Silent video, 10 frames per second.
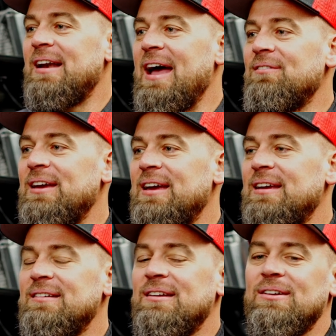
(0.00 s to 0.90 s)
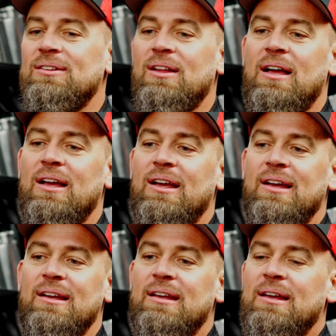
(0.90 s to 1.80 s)
navigate.
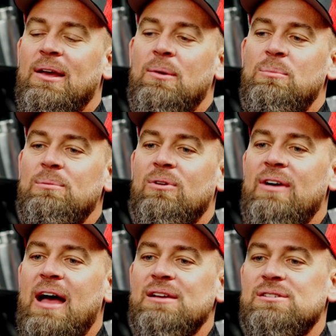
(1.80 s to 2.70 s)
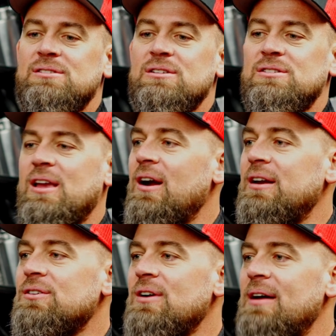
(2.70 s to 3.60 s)
People have asked, is it
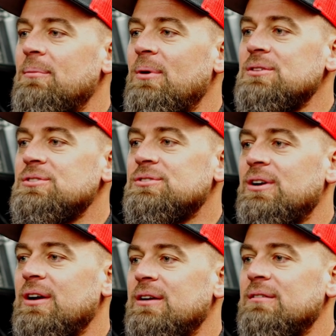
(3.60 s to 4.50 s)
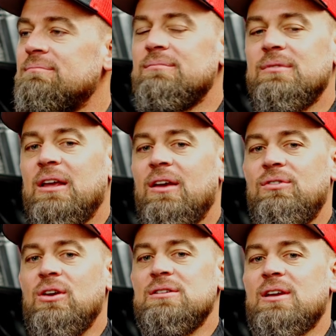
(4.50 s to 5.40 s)
scary to drive a monster truck? And if
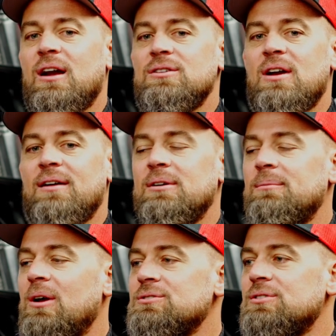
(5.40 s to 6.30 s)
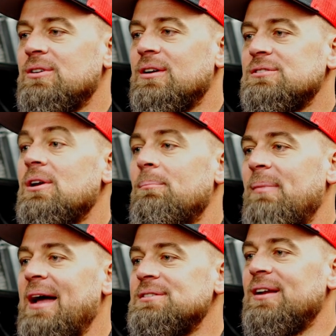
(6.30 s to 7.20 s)
you get scared driving a monster truck, something
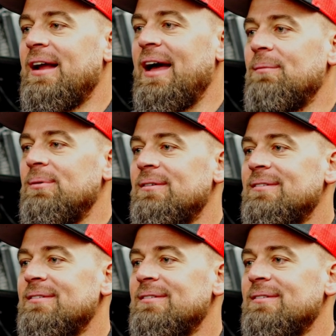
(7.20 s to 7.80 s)
bad's going to happen.